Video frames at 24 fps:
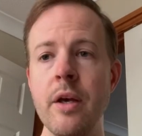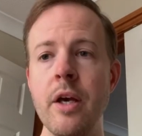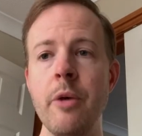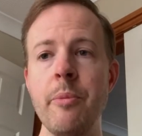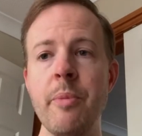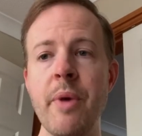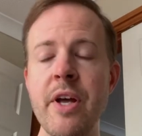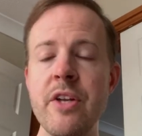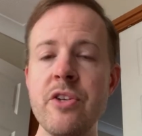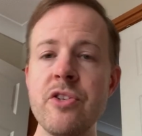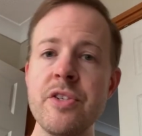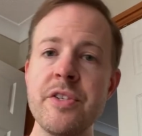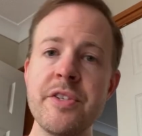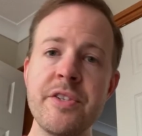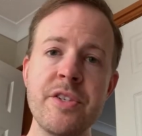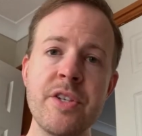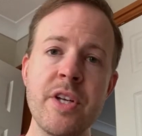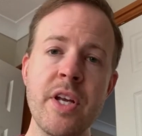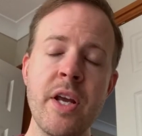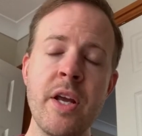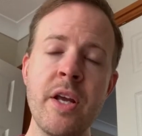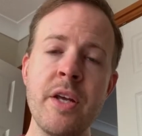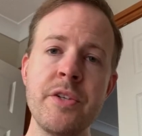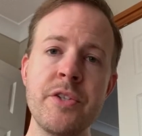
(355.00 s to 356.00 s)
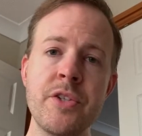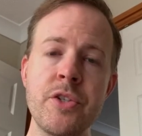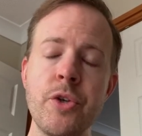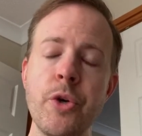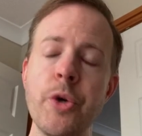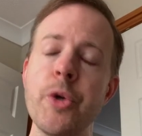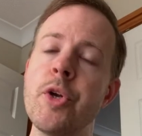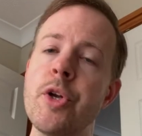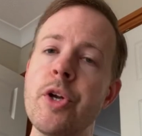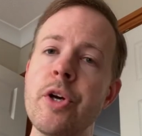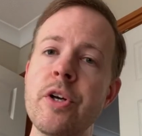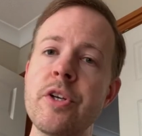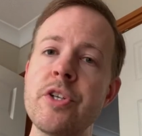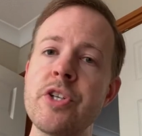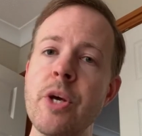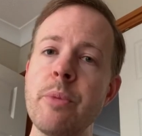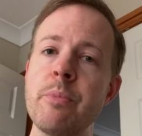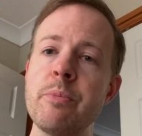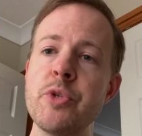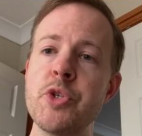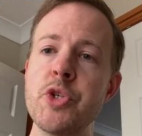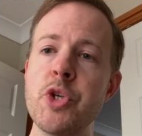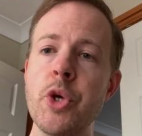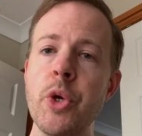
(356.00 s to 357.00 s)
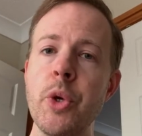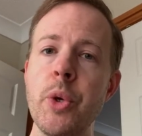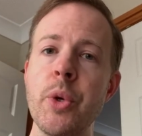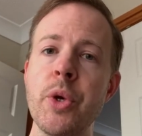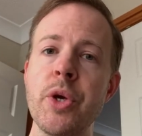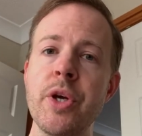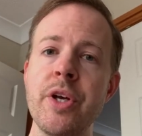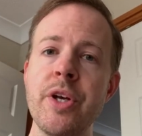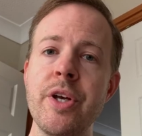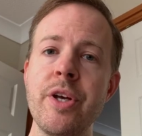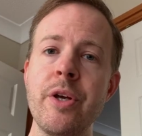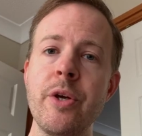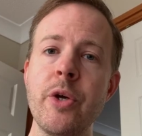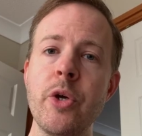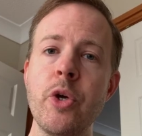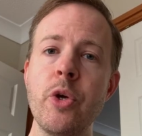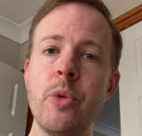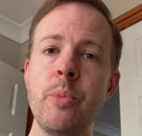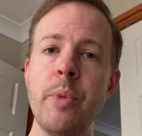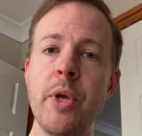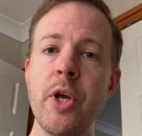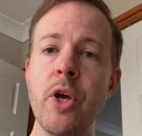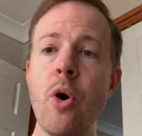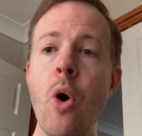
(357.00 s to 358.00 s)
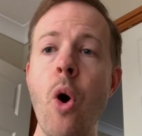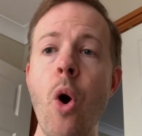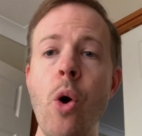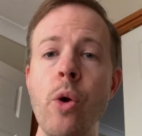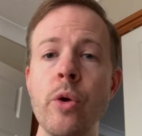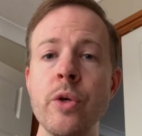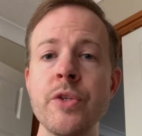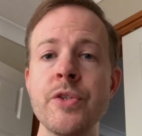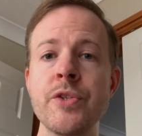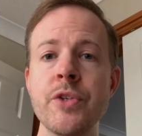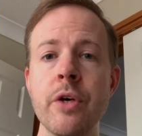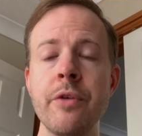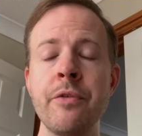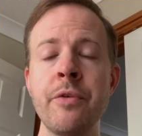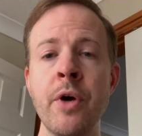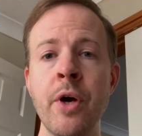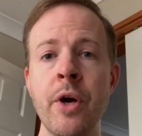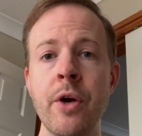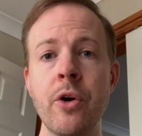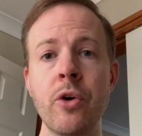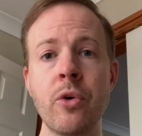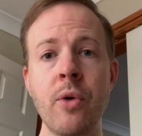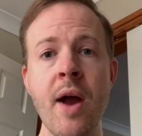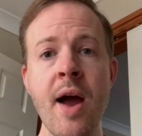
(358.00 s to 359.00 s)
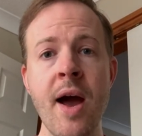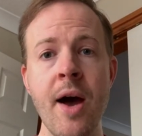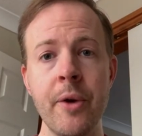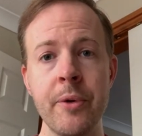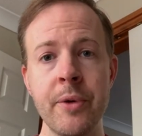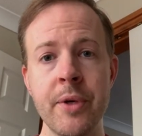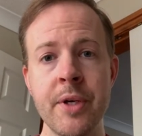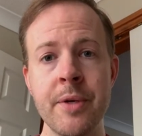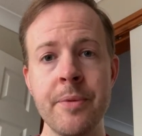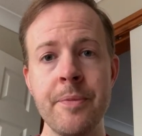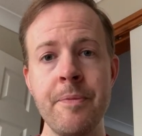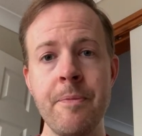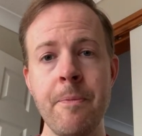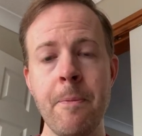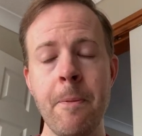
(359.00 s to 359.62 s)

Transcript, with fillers: Her Majesty is not looked up to because of her crown.